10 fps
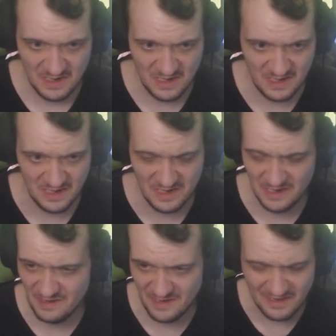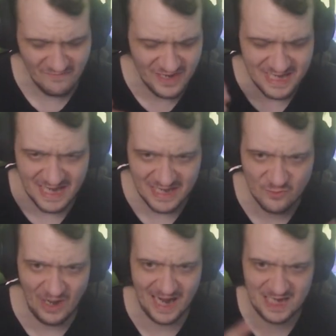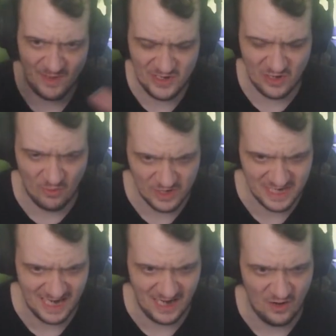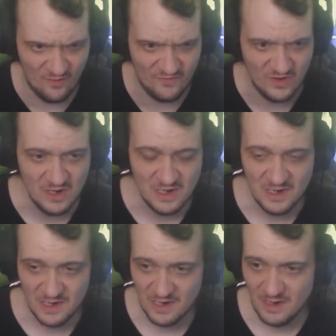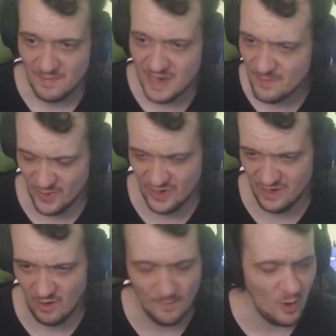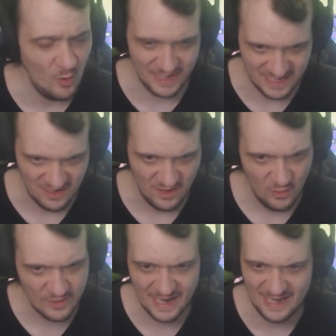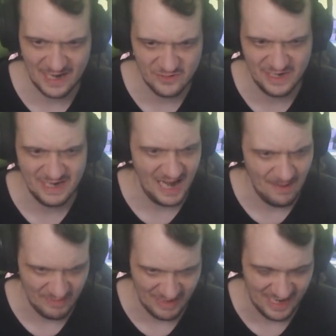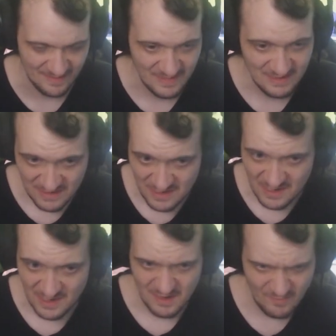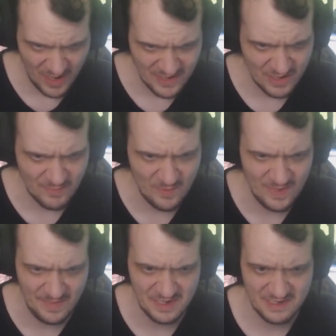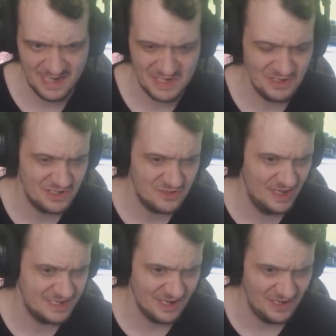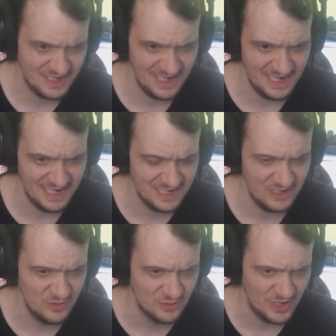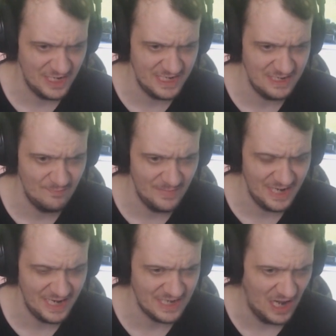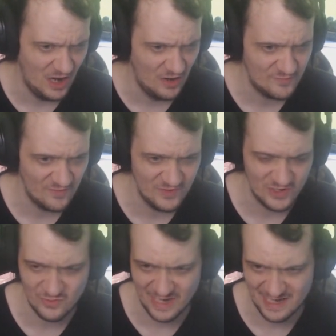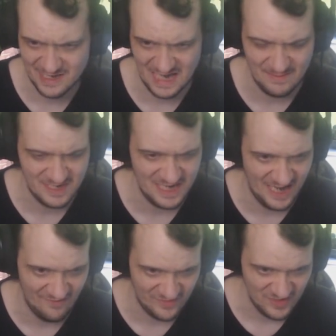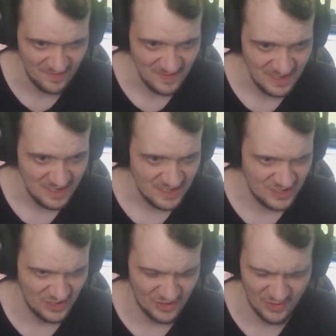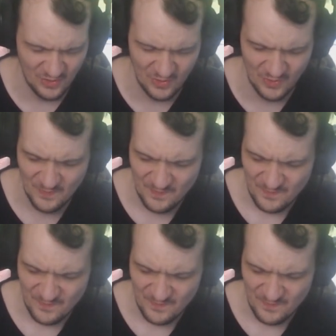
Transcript: of students. We need to expand the roster of people or ponies who can actually have that. But the problem is that the student council is usually made out of the students themselves. So